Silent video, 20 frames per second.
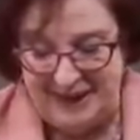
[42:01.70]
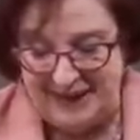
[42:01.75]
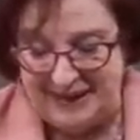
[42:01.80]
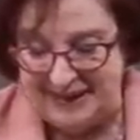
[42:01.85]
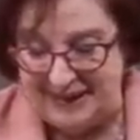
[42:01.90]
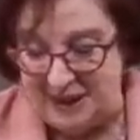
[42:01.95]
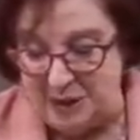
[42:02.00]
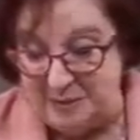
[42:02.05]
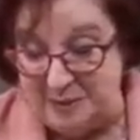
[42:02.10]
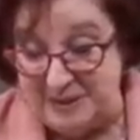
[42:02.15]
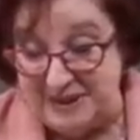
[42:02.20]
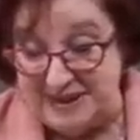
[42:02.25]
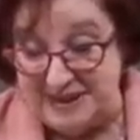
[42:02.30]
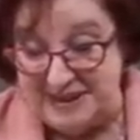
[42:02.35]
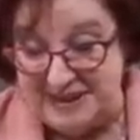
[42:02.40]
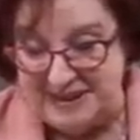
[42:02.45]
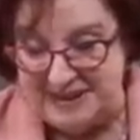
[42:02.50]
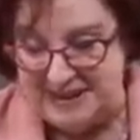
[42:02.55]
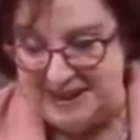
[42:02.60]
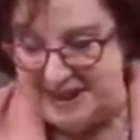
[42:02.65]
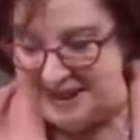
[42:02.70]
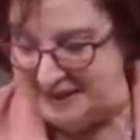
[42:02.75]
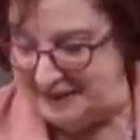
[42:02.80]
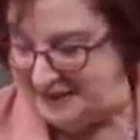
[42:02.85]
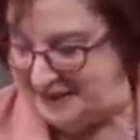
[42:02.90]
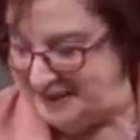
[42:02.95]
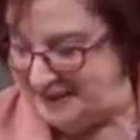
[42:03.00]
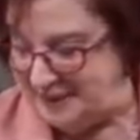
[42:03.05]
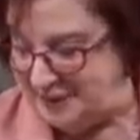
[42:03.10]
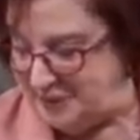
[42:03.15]
get our business done
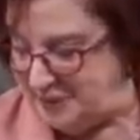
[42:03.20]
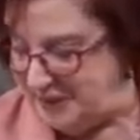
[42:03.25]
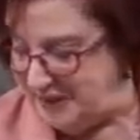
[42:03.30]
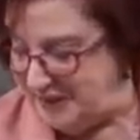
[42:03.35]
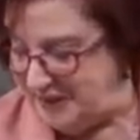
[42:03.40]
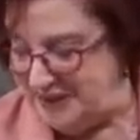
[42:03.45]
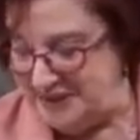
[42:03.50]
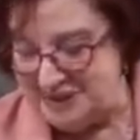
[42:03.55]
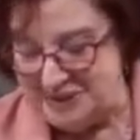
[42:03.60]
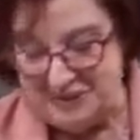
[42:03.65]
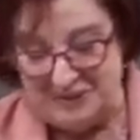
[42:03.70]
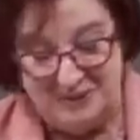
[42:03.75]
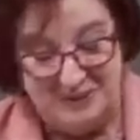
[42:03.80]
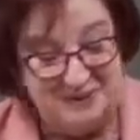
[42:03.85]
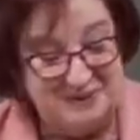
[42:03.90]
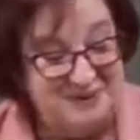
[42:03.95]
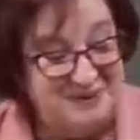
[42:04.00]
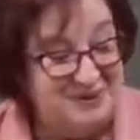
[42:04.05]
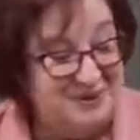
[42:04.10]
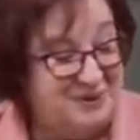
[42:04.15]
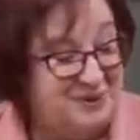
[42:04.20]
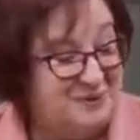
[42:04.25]
according to